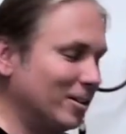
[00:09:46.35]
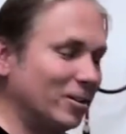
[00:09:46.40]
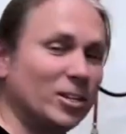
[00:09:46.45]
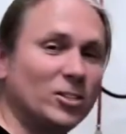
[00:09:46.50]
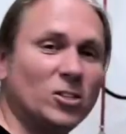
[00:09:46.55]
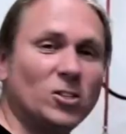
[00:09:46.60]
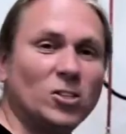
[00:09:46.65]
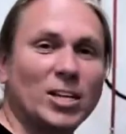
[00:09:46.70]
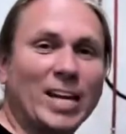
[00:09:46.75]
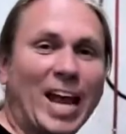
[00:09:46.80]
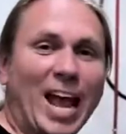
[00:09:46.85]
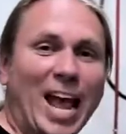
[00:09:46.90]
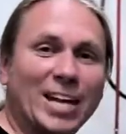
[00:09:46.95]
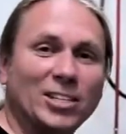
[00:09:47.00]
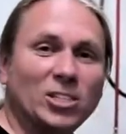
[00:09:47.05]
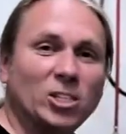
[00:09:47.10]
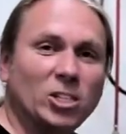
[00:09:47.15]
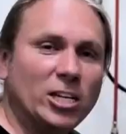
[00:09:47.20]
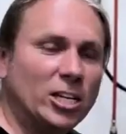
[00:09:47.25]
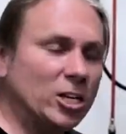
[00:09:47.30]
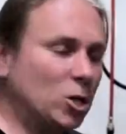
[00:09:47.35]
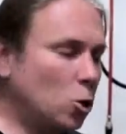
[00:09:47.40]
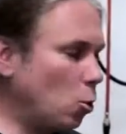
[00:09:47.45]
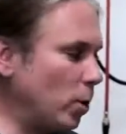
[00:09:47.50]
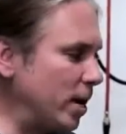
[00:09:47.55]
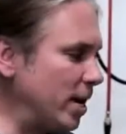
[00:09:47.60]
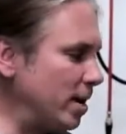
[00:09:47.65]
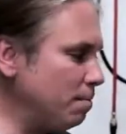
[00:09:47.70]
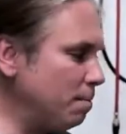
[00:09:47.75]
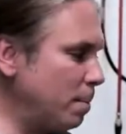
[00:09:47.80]
This is an Enchi
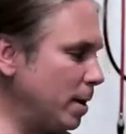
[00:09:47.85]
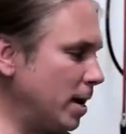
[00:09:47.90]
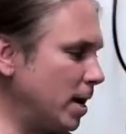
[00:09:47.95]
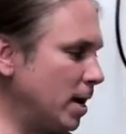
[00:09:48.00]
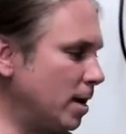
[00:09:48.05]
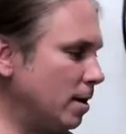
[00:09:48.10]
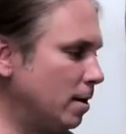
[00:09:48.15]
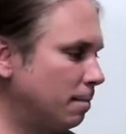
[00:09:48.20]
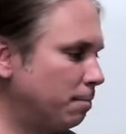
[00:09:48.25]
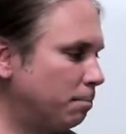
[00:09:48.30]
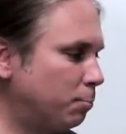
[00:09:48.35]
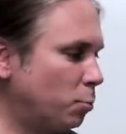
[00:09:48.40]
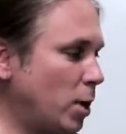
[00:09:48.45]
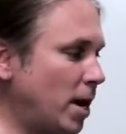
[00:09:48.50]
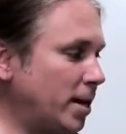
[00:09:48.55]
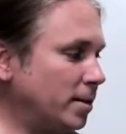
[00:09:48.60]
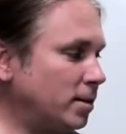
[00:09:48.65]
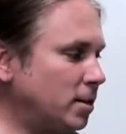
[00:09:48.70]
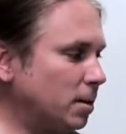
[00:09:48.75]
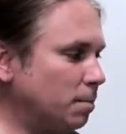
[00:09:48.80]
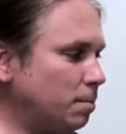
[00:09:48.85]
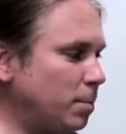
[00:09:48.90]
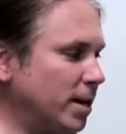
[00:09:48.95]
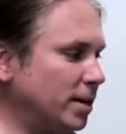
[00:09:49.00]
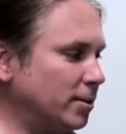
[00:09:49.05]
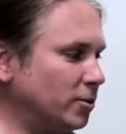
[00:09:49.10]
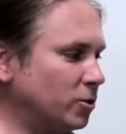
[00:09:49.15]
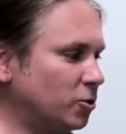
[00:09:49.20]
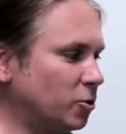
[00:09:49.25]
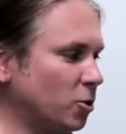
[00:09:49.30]
queen bee bred to
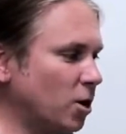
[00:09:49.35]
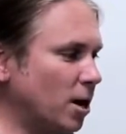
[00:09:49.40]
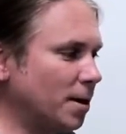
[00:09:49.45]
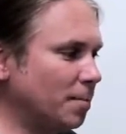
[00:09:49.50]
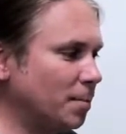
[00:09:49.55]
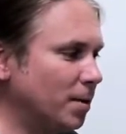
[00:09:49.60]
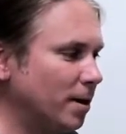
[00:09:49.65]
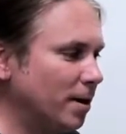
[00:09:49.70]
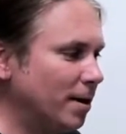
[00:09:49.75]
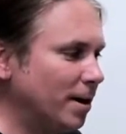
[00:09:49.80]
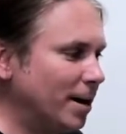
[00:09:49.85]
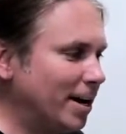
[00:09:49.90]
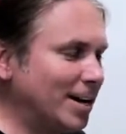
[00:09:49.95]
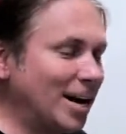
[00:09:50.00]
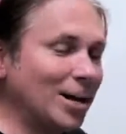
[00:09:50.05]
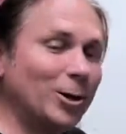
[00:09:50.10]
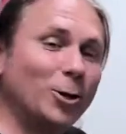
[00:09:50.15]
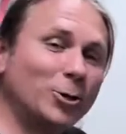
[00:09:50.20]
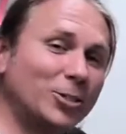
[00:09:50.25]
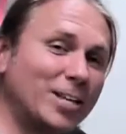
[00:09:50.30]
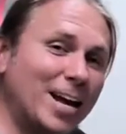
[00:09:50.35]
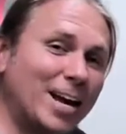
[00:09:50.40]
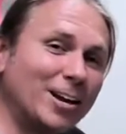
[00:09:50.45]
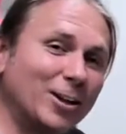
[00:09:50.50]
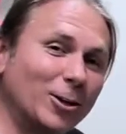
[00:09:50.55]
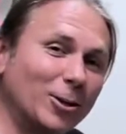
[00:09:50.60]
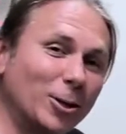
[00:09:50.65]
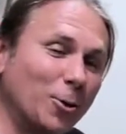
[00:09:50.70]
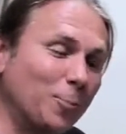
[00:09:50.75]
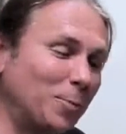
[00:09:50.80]
pinstripe. And I looked at it
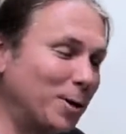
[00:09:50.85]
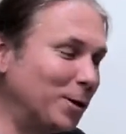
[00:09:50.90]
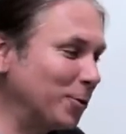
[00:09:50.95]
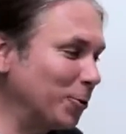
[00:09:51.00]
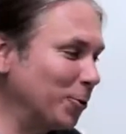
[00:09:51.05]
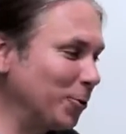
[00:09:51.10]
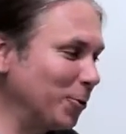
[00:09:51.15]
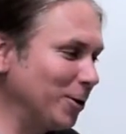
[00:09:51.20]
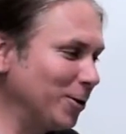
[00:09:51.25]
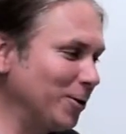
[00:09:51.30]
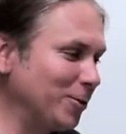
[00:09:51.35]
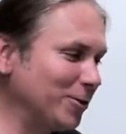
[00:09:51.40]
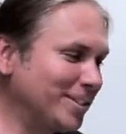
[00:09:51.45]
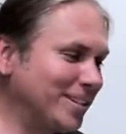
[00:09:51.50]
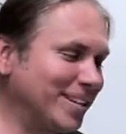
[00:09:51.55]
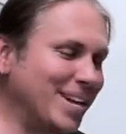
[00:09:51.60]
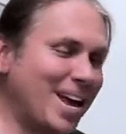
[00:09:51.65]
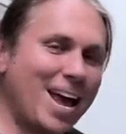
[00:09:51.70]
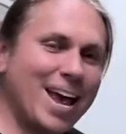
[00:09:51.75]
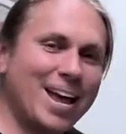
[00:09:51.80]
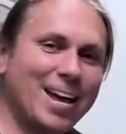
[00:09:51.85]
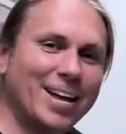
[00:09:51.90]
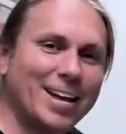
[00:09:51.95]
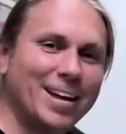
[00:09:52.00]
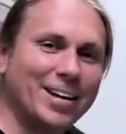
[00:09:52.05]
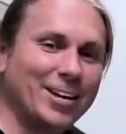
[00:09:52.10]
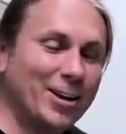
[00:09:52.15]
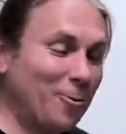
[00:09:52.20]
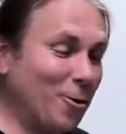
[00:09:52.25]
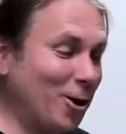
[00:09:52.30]
a little bit earlier today
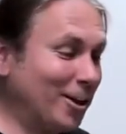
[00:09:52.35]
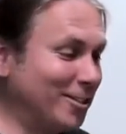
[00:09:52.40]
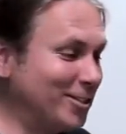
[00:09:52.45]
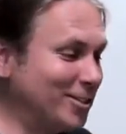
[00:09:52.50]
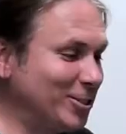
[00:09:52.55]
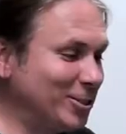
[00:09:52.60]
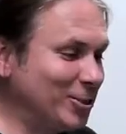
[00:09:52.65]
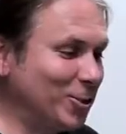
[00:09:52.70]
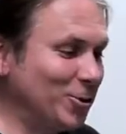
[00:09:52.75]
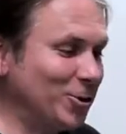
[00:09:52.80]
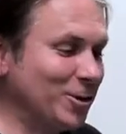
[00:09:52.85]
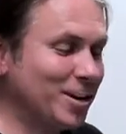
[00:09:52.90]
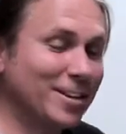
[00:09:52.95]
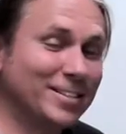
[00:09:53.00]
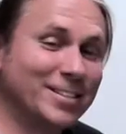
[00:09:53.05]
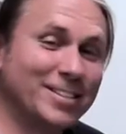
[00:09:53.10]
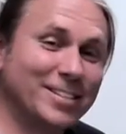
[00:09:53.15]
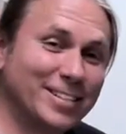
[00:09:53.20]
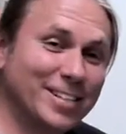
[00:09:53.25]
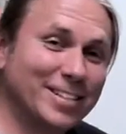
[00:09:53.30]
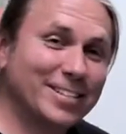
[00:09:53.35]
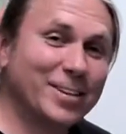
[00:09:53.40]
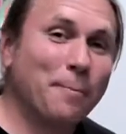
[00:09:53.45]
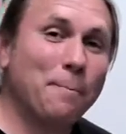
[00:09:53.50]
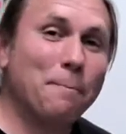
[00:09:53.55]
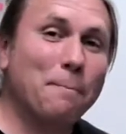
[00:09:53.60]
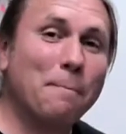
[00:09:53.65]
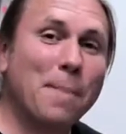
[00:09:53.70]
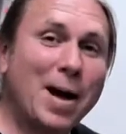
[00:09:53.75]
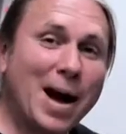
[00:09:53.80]
and I wanted to show you guys because it's a
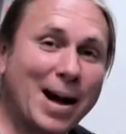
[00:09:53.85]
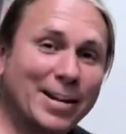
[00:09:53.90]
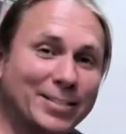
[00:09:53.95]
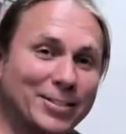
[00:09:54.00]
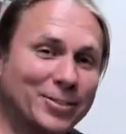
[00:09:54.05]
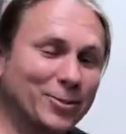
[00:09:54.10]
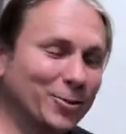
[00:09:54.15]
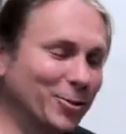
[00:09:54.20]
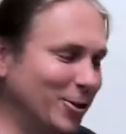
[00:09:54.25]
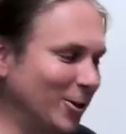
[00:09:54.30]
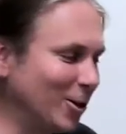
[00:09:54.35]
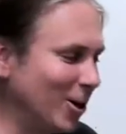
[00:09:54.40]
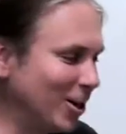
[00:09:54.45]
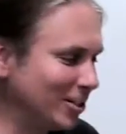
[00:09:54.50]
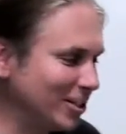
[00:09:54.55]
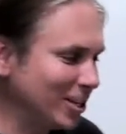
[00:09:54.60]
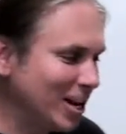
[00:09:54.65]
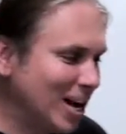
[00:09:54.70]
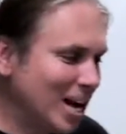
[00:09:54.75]
monster clutch.